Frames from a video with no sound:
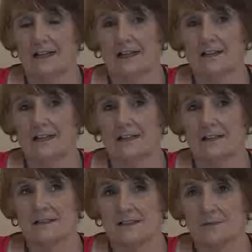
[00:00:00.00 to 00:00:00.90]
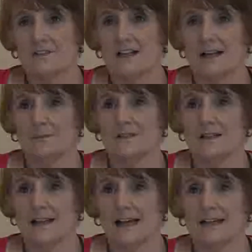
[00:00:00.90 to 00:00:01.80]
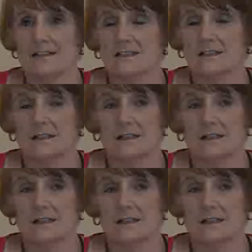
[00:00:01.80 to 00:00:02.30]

And I think sometimes that